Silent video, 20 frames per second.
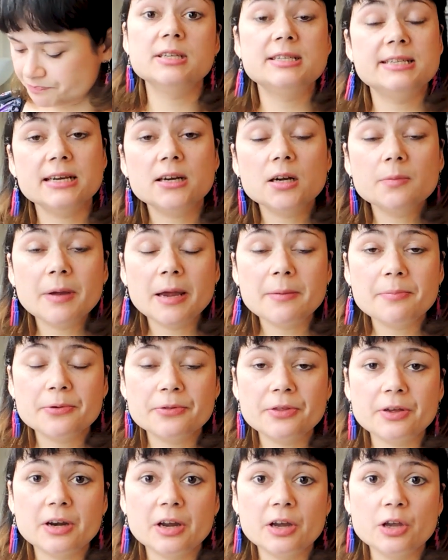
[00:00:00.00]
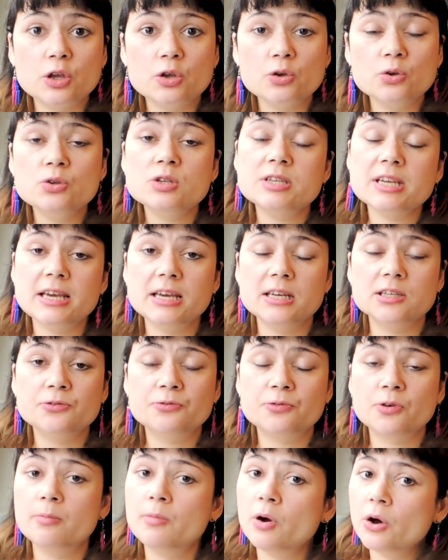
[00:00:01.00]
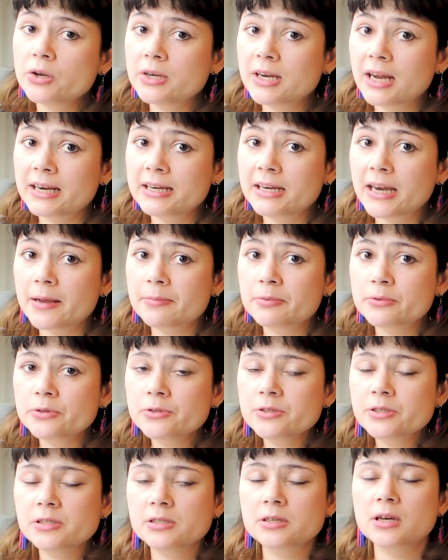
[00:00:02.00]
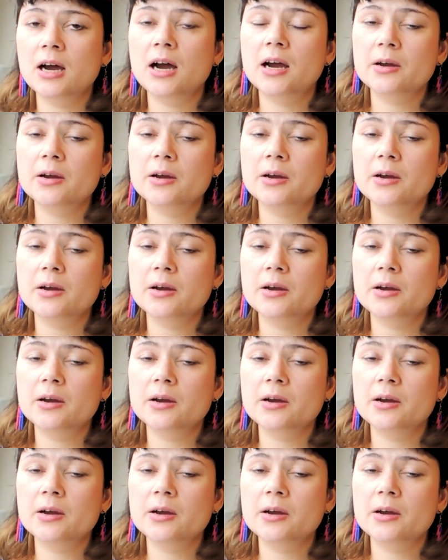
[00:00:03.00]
The sticker paper that I use is from Online Labels.